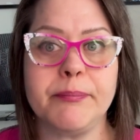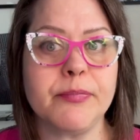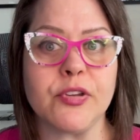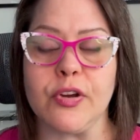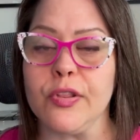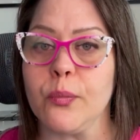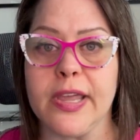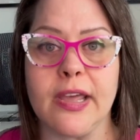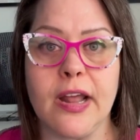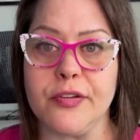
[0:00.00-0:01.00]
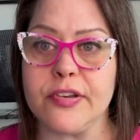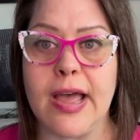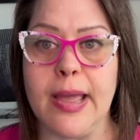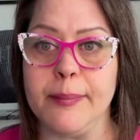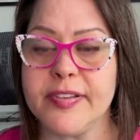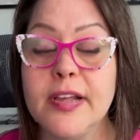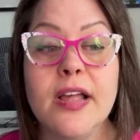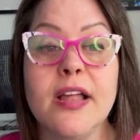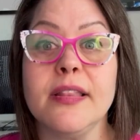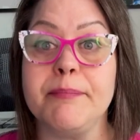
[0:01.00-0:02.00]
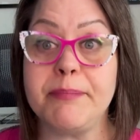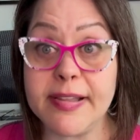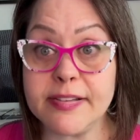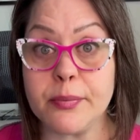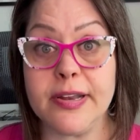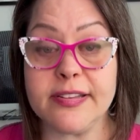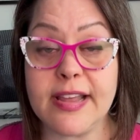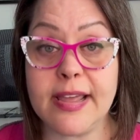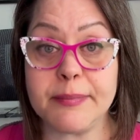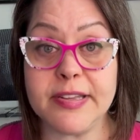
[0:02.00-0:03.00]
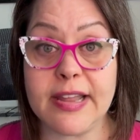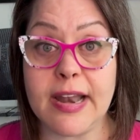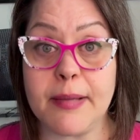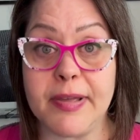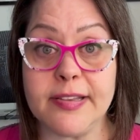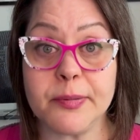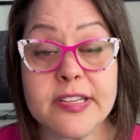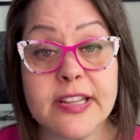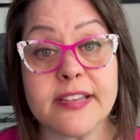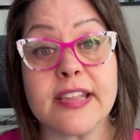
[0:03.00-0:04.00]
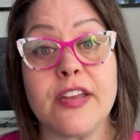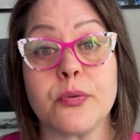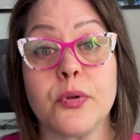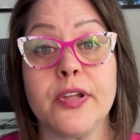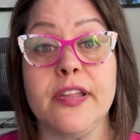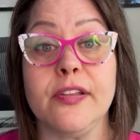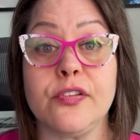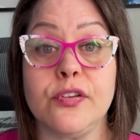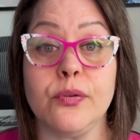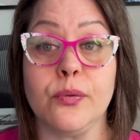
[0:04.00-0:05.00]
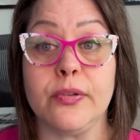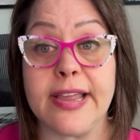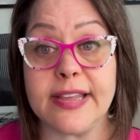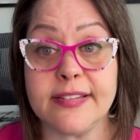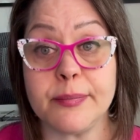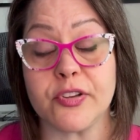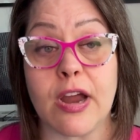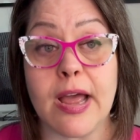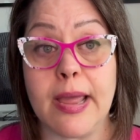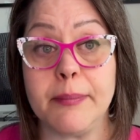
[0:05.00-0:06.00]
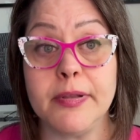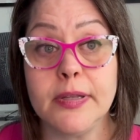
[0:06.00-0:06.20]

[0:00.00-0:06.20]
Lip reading: during the week at other times. The best way to stay up to date on my sprinting schedule is to like and subscribe